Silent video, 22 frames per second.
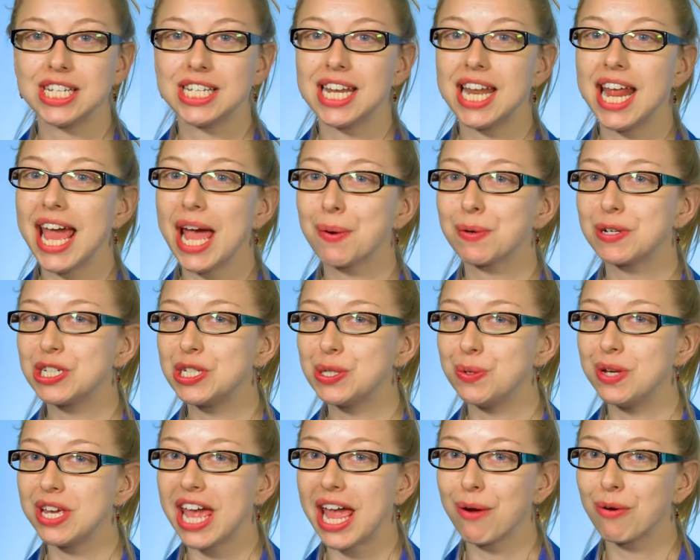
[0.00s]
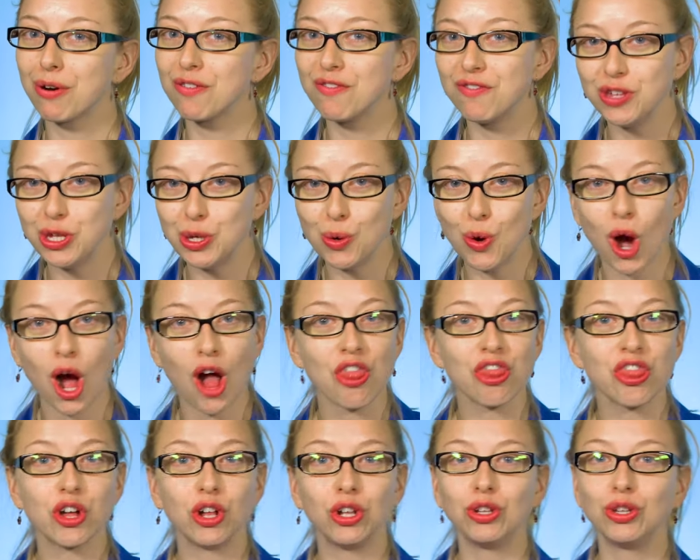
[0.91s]
Today we're doing a review
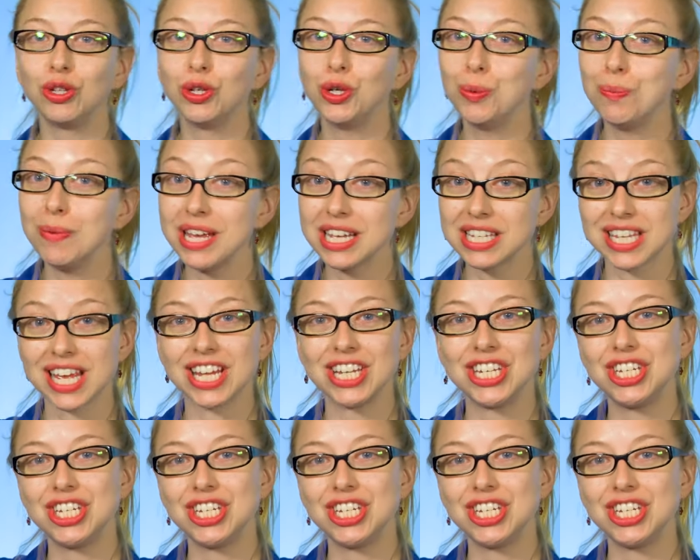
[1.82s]
on the Lumix